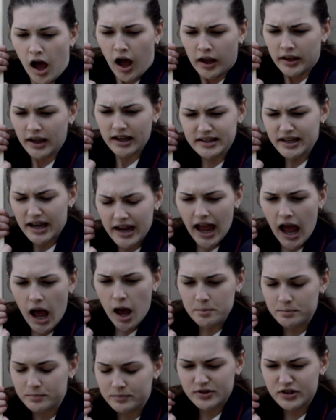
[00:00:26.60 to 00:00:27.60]
Yes, I am.
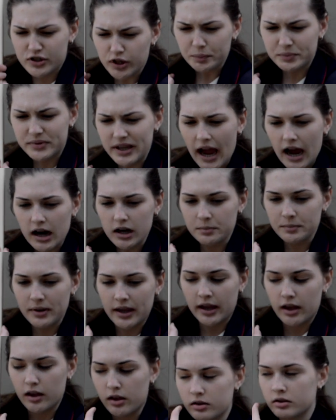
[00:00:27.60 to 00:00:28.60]
Stop doubting me.
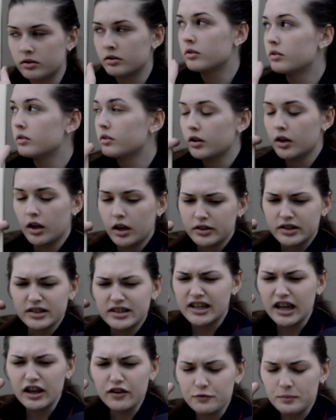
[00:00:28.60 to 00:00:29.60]
Just
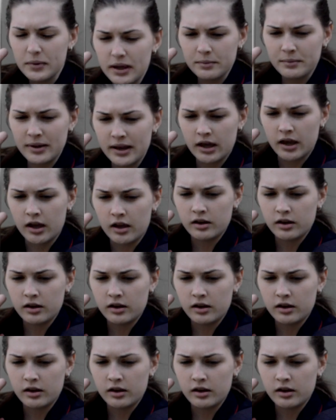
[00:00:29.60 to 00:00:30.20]
give me a minute.